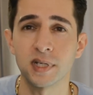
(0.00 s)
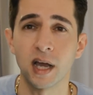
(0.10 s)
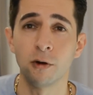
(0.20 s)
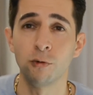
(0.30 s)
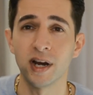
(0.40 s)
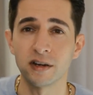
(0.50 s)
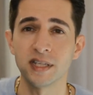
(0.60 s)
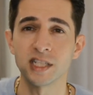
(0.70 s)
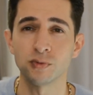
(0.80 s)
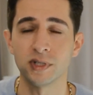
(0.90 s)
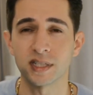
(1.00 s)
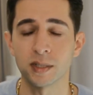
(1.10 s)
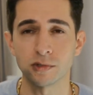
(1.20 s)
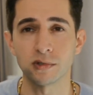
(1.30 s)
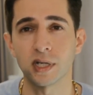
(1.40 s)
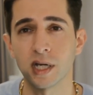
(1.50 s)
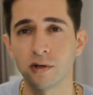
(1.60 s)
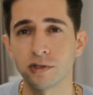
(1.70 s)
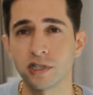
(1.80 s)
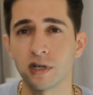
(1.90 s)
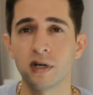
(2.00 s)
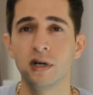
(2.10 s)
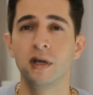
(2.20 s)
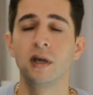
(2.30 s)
awareness when it comes to the culture,